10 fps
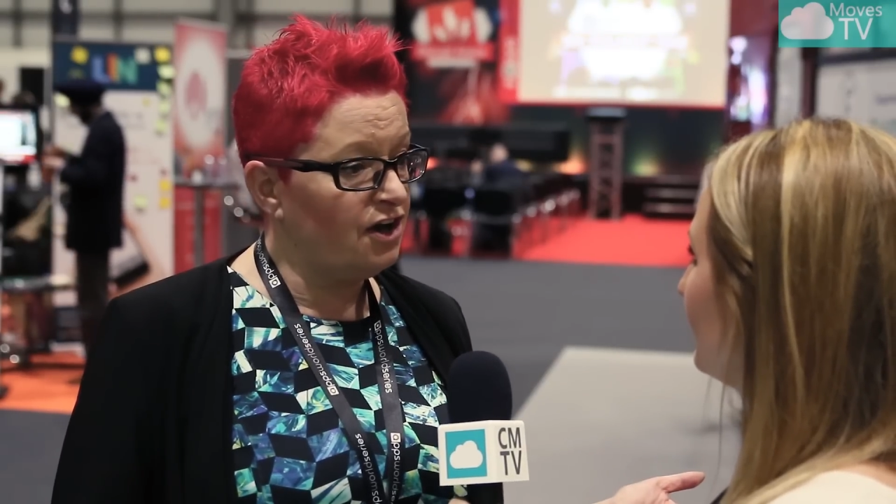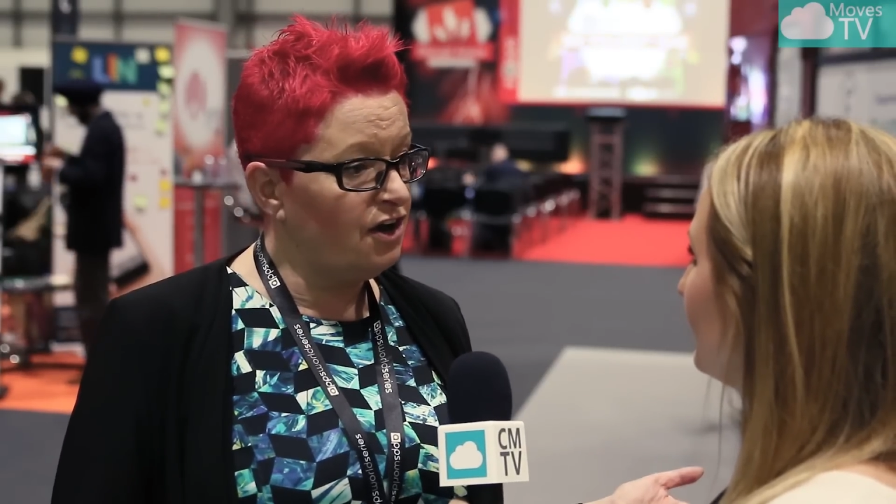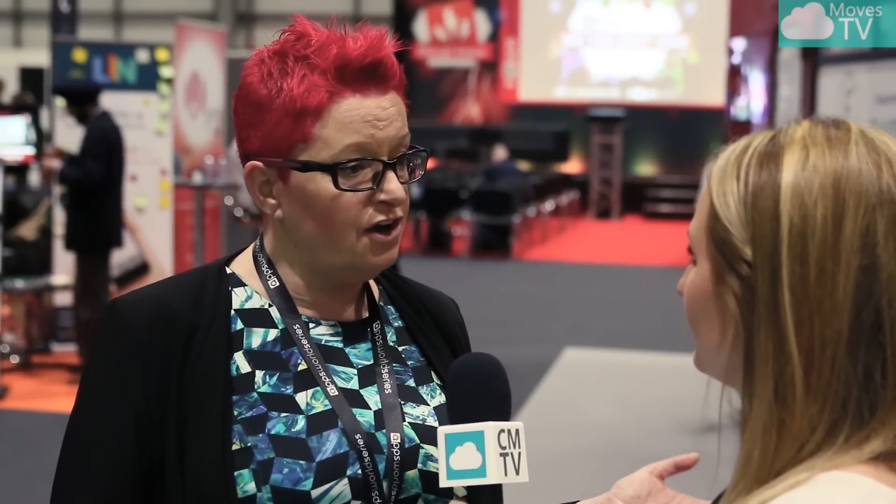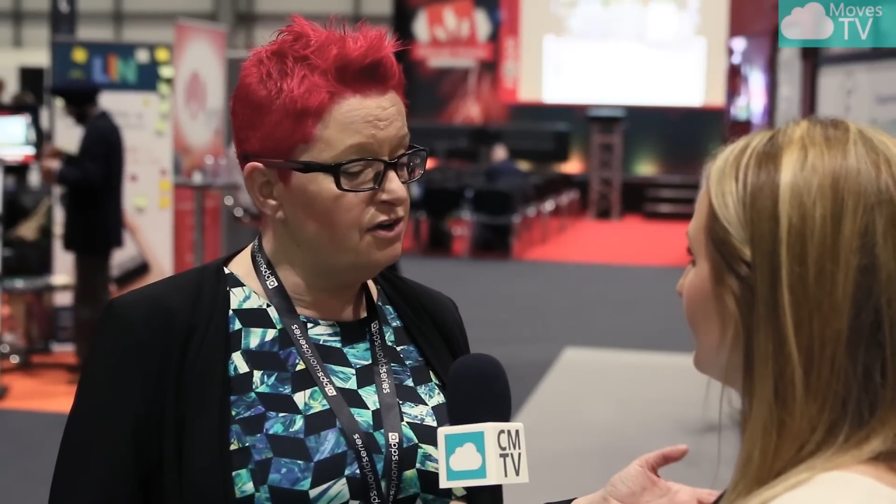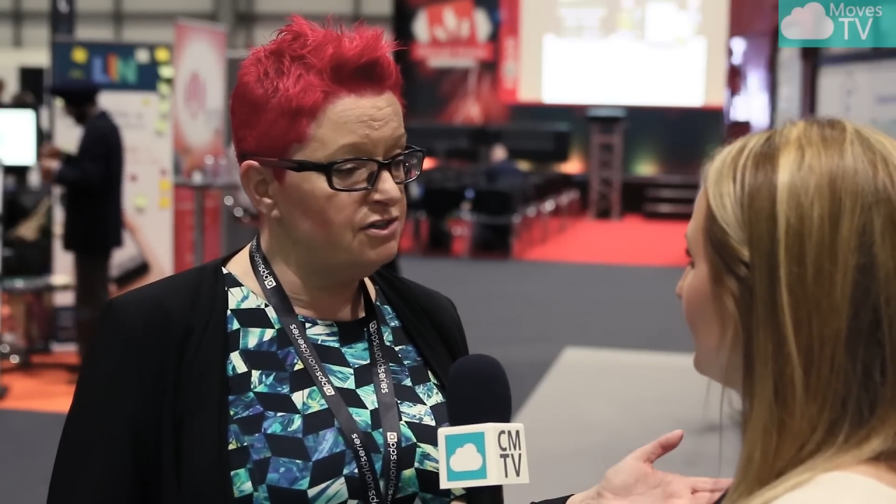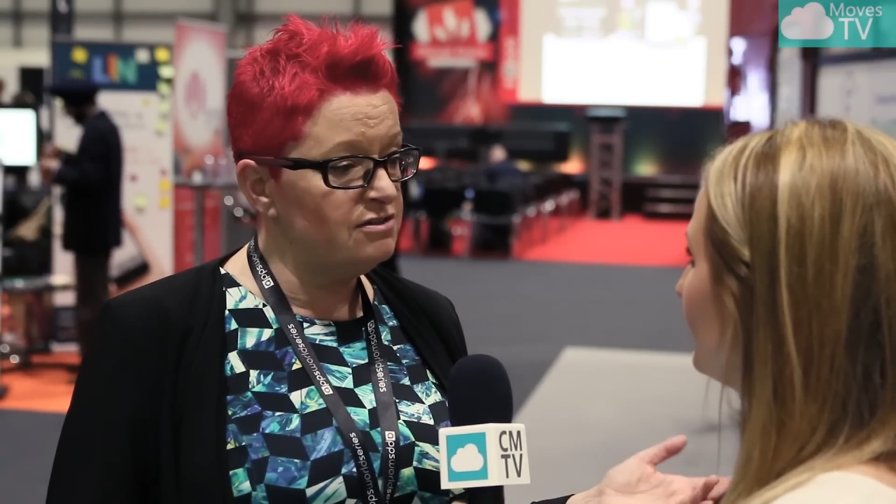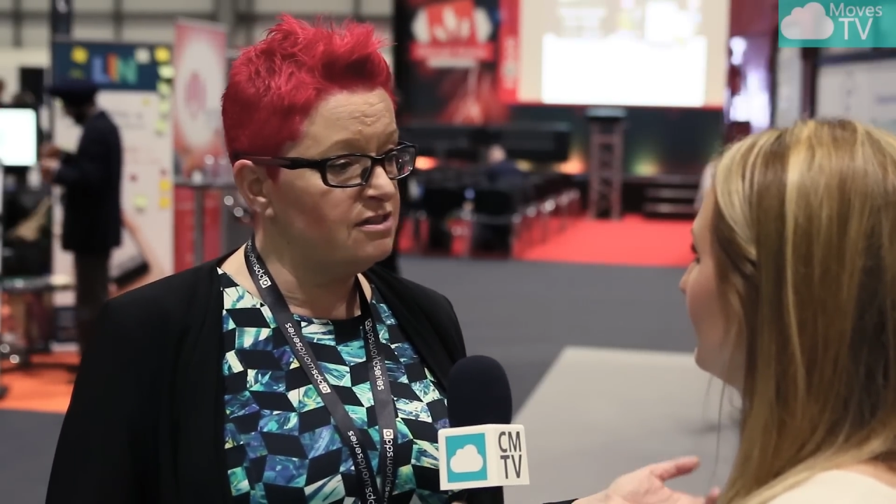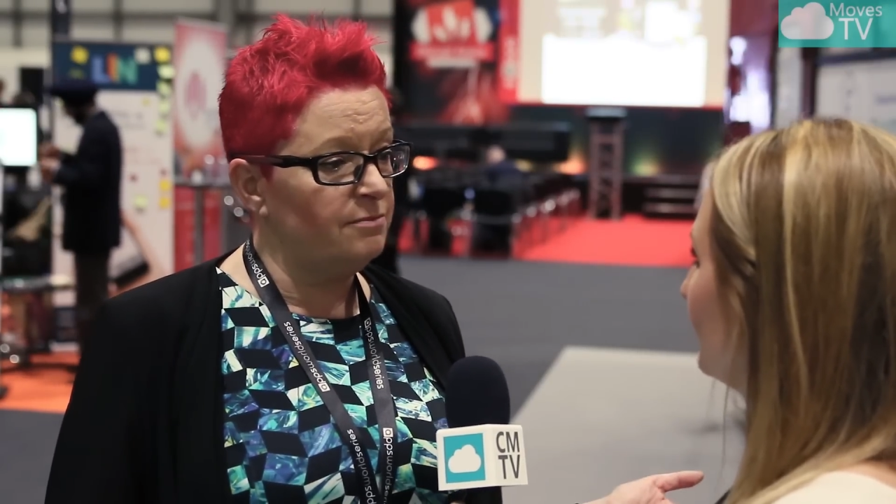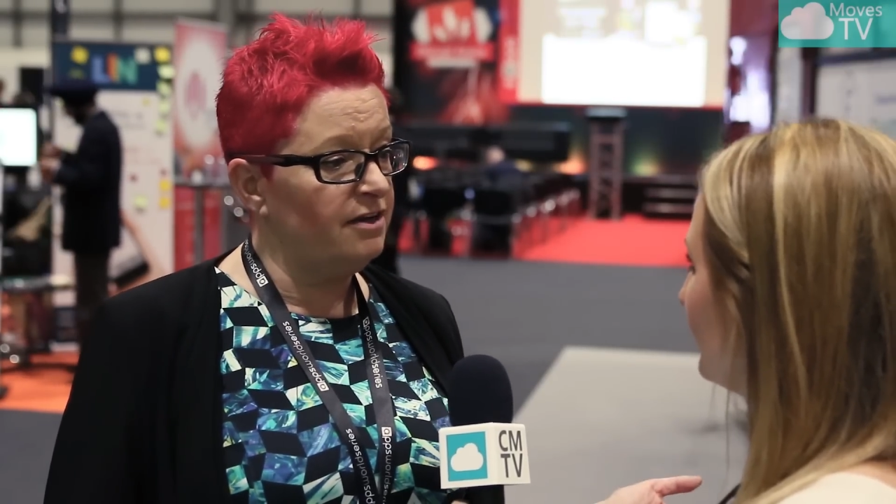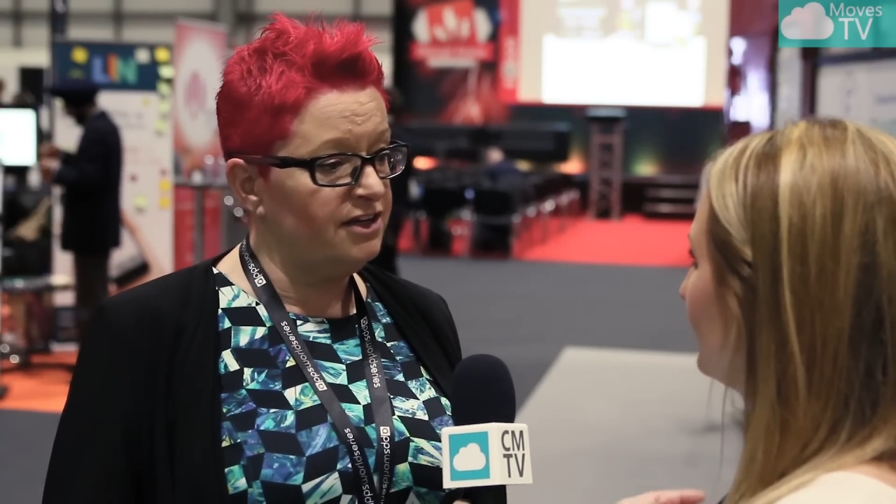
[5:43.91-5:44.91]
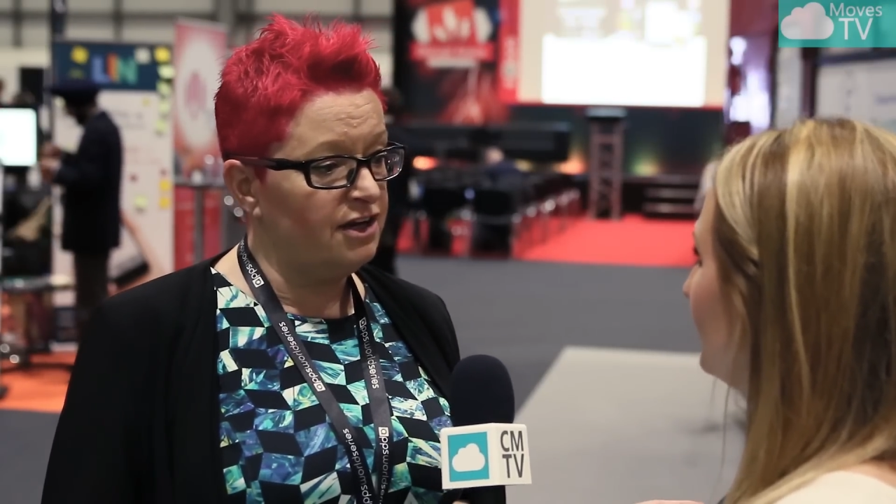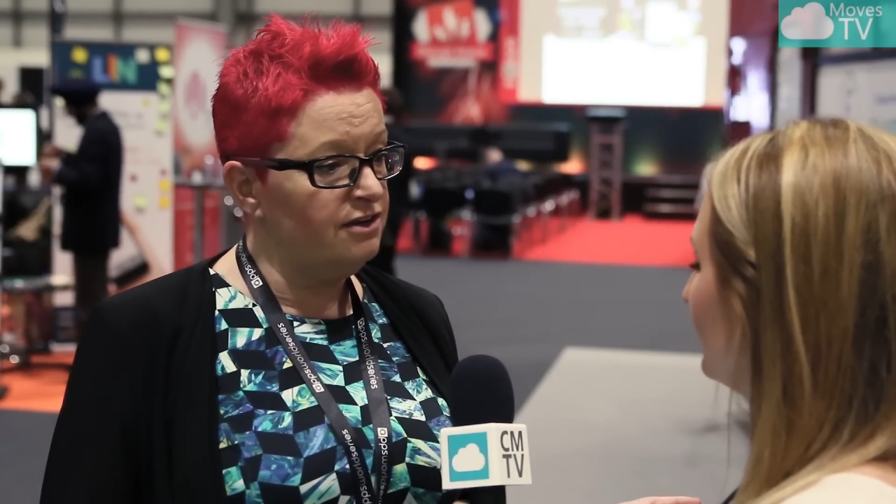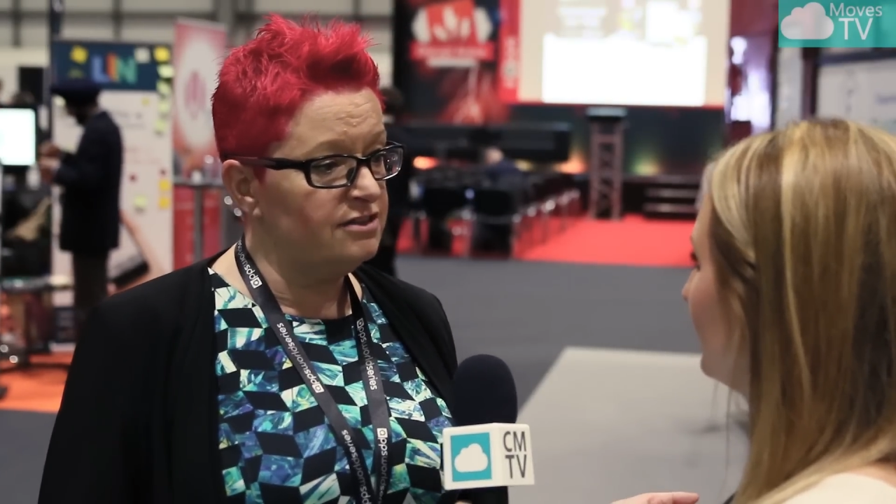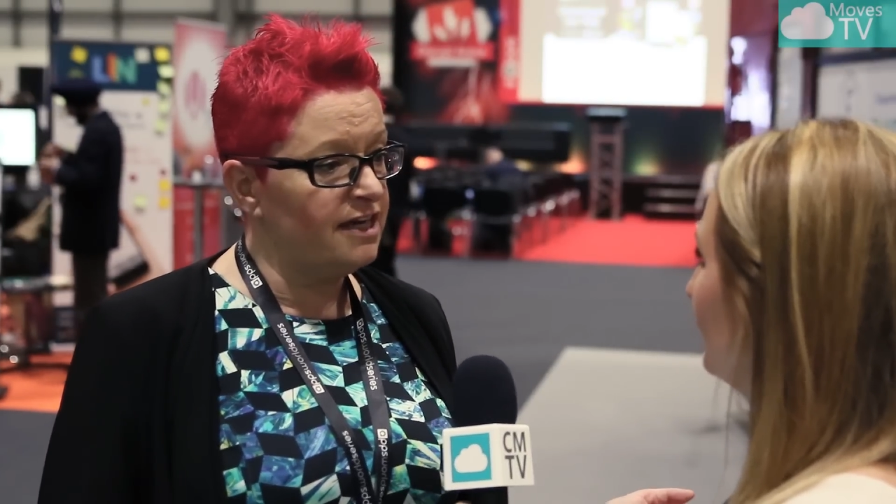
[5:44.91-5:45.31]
code using something like Code